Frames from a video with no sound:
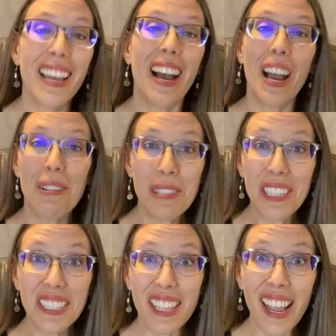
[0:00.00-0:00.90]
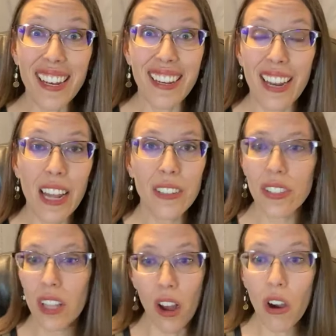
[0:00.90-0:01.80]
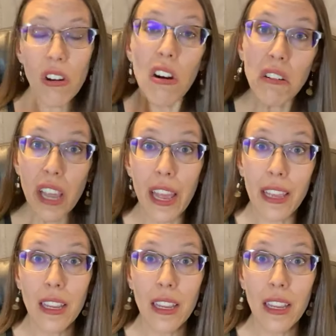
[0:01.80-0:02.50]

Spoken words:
I was excited, and I just thought, oh, okay.